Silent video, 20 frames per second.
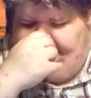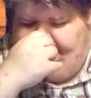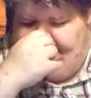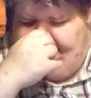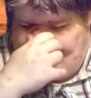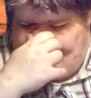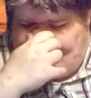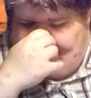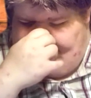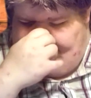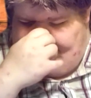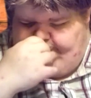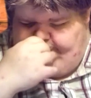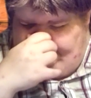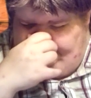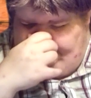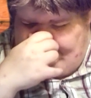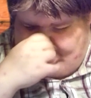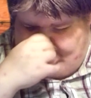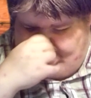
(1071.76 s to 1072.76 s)
Russian
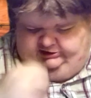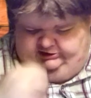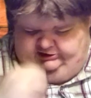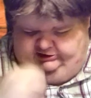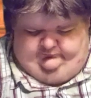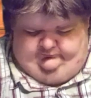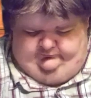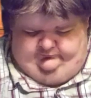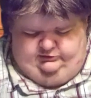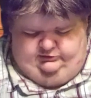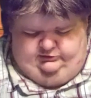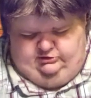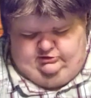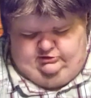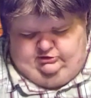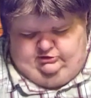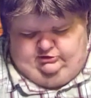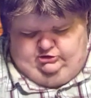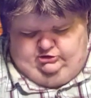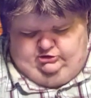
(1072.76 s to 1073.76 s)
Navy, which
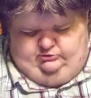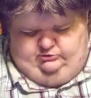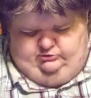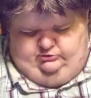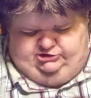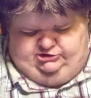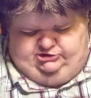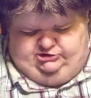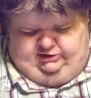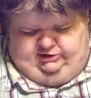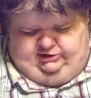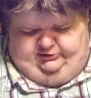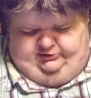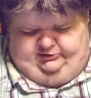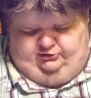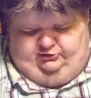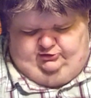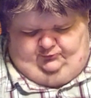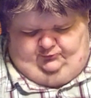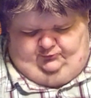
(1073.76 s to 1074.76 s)
had been almost
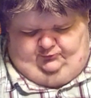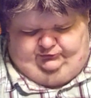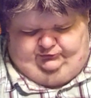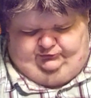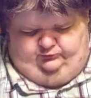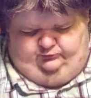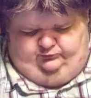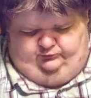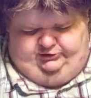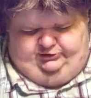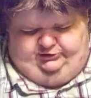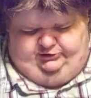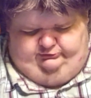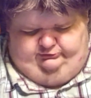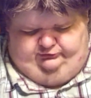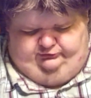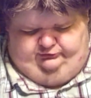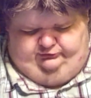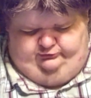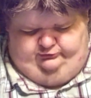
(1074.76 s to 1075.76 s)
completely destroyed
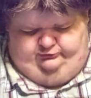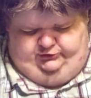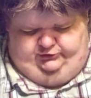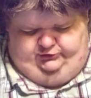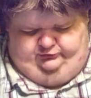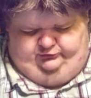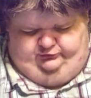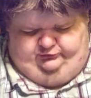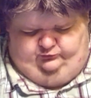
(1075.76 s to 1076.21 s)
in the war.